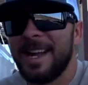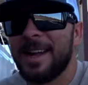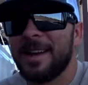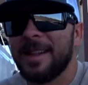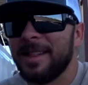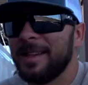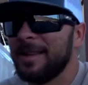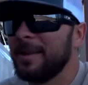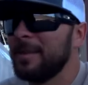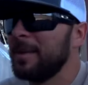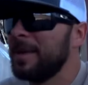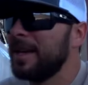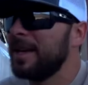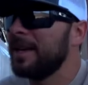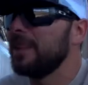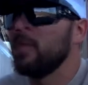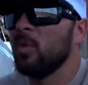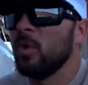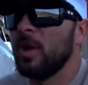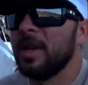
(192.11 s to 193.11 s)
out a little bit.
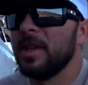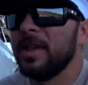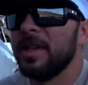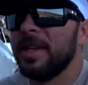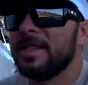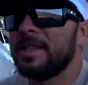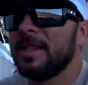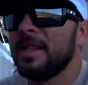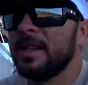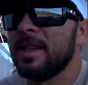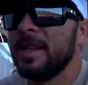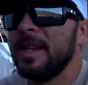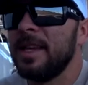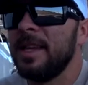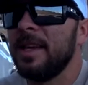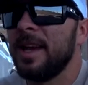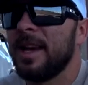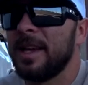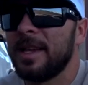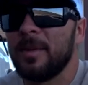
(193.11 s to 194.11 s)

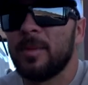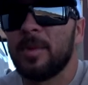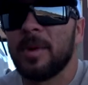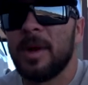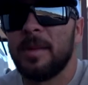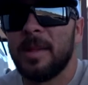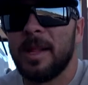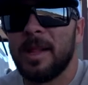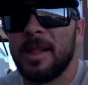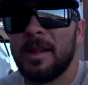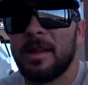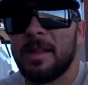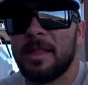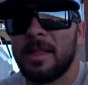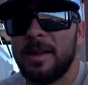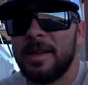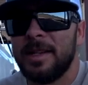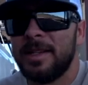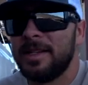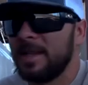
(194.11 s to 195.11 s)
Realistically, I could probably clear
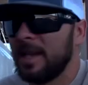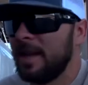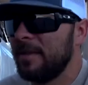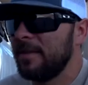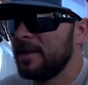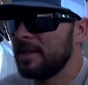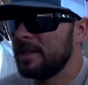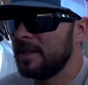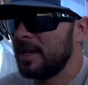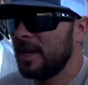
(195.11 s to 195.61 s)
37s